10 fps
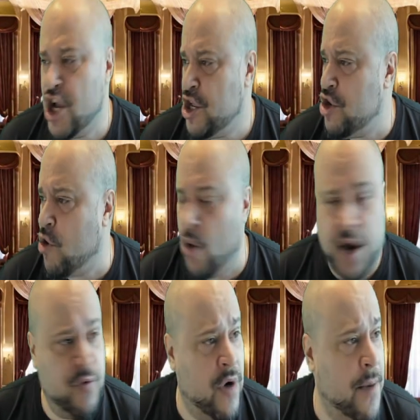You go
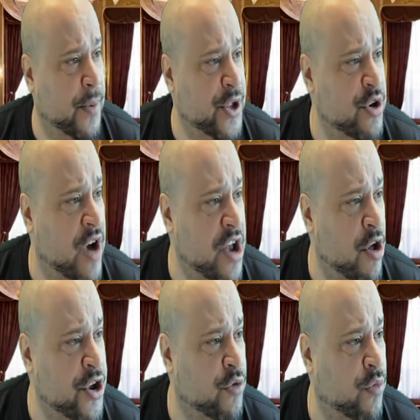on Rumble. You got
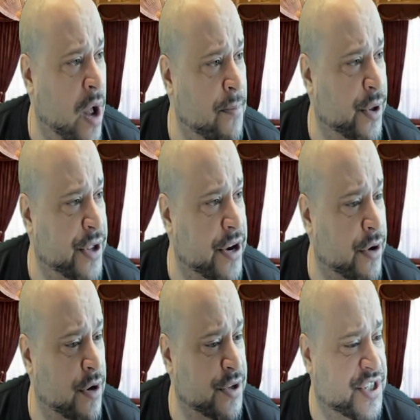all your Rumble
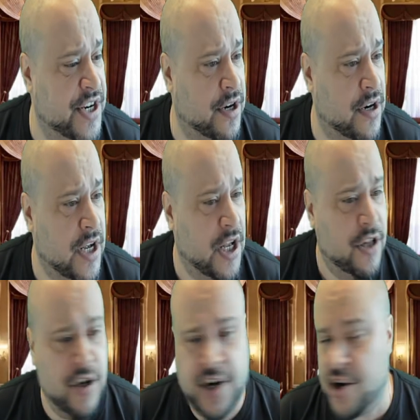heroes here.
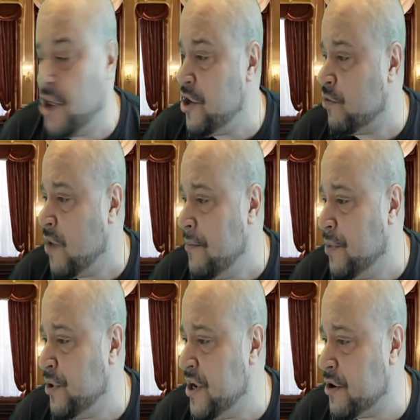Look at all your
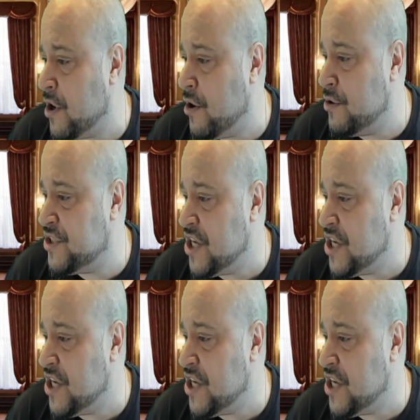Rumble heroes.